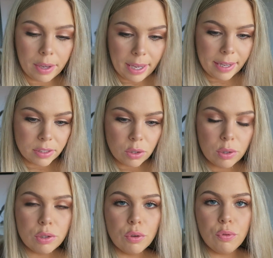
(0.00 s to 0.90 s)
Okay,
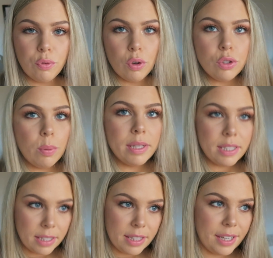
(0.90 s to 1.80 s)
so it's
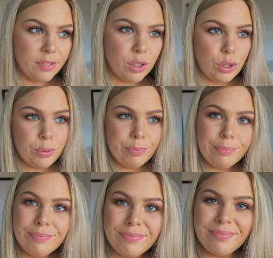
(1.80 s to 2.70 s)
4:20 in the afternoon.
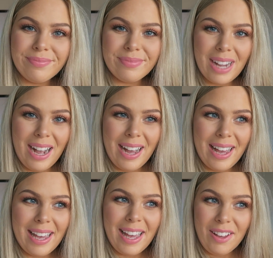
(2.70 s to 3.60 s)

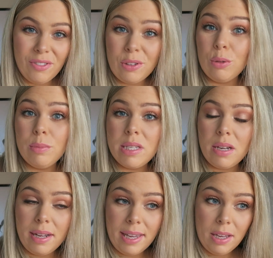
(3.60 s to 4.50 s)
I have filmed
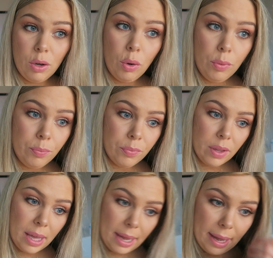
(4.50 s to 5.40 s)
an IKEA haul
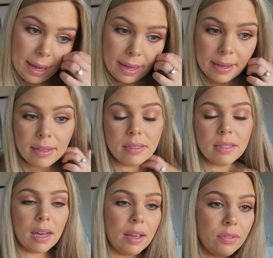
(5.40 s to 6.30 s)

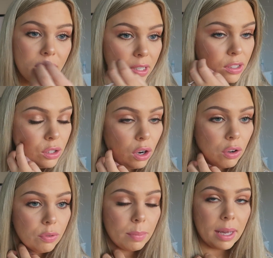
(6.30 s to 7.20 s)
and I finished
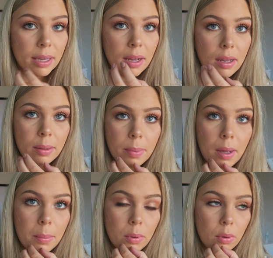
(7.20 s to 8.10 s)
off my Carly
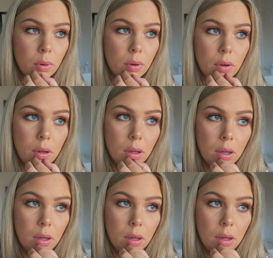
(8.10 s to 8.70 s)
Bible